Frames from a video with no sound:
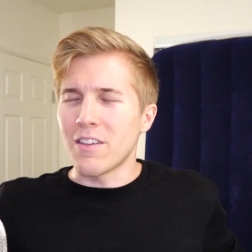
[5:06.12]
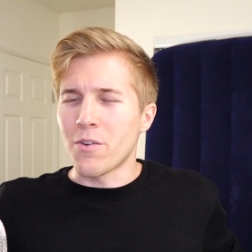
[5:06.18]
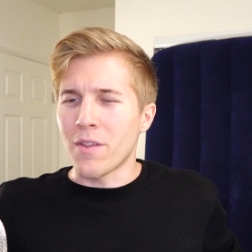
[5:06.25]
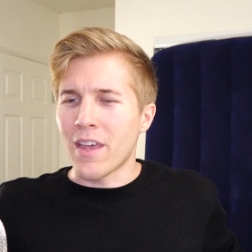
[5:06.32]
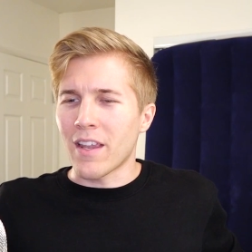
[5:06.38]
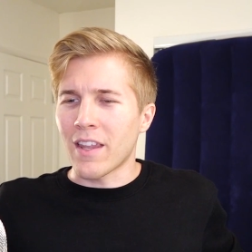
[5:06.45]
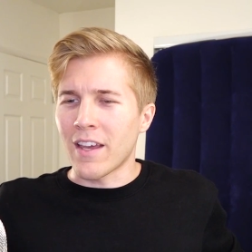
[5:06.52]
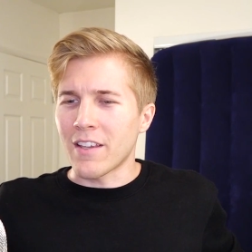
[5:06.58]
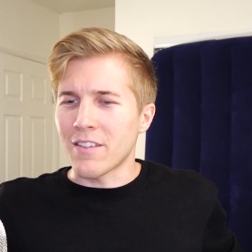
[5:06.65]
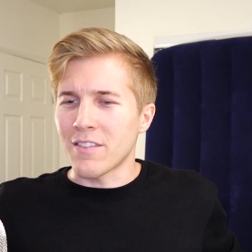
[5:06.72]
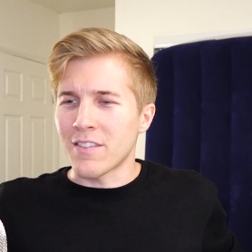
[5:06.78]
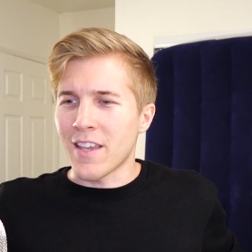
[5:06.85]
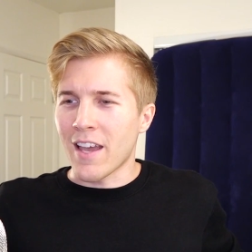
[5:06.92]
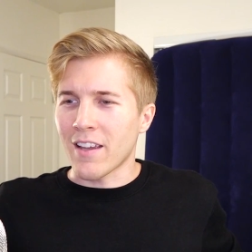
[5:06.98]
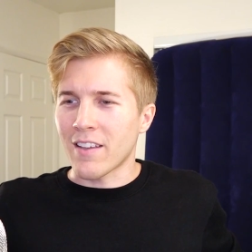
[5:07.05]
You know that like
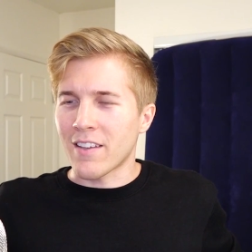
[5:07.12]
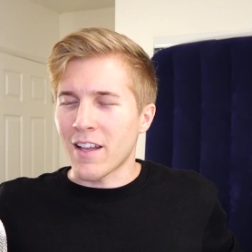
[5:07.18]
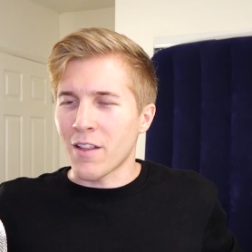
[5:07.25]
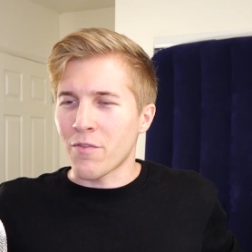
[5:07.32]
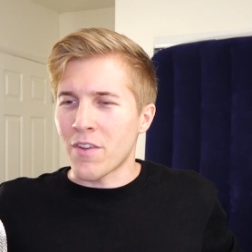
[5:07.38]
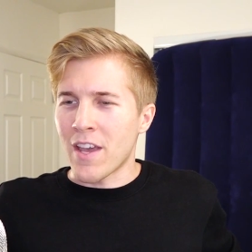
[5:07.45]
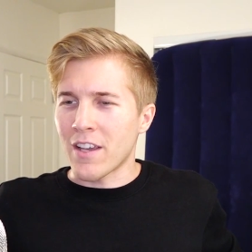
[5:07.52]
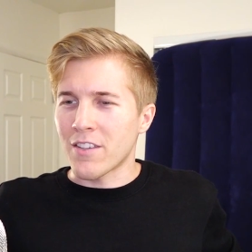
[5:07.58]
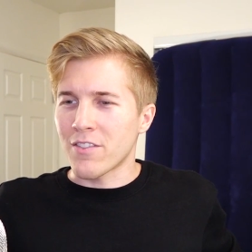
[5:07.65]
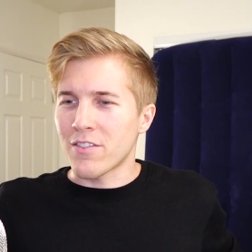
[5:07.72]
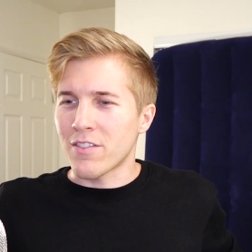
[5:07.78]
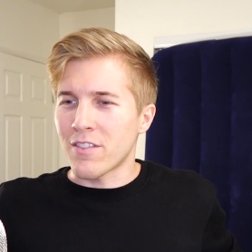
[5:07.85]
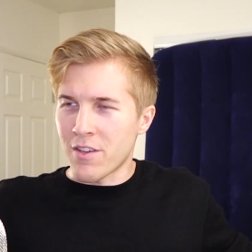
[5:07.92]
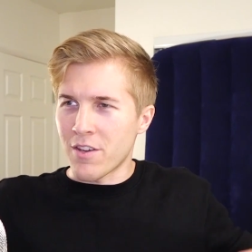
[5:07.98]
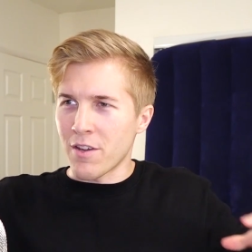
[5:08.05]
Zach
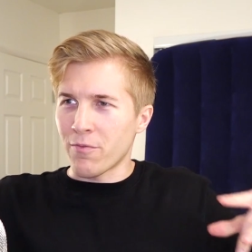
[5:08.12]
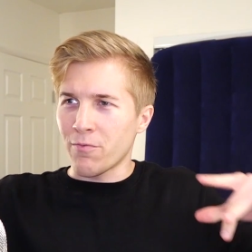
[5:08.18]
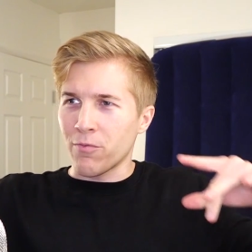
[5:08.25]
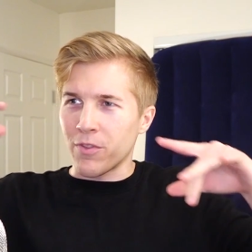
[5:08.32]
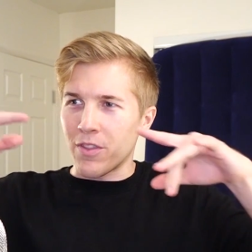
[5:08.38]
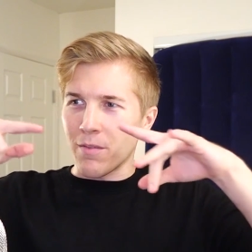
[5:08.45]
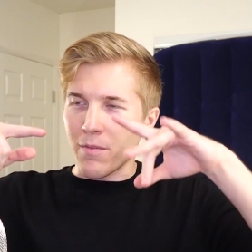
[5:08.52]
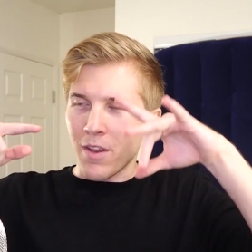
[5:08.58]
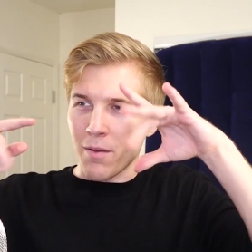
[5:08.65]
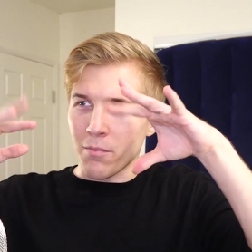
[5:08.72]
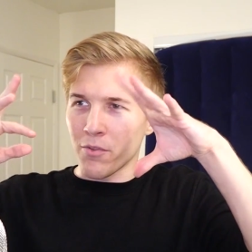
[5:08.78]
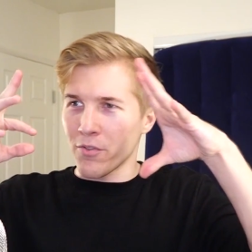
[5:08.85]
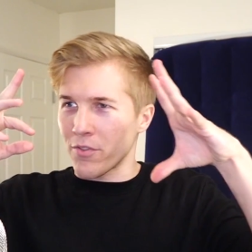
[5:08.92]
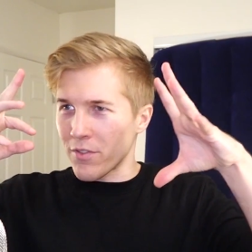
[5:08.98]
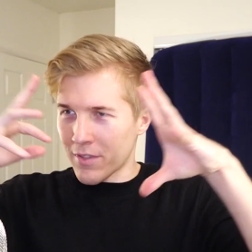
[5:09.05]
Galifianakis gif with the
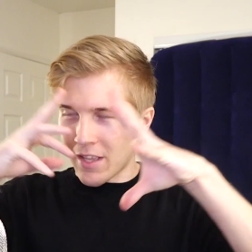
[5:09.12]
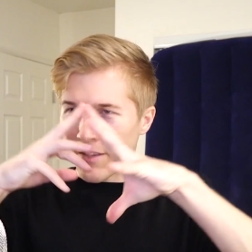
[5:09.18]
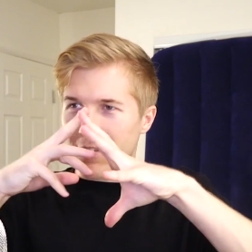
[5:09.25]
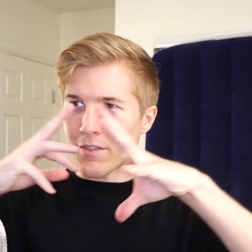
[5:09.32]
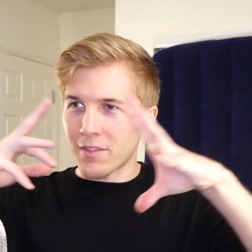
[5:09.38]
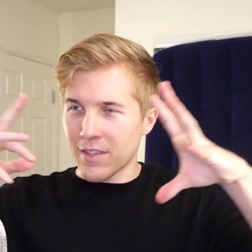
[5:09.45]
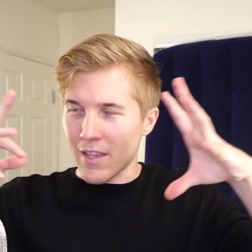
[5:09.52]
numbers? That's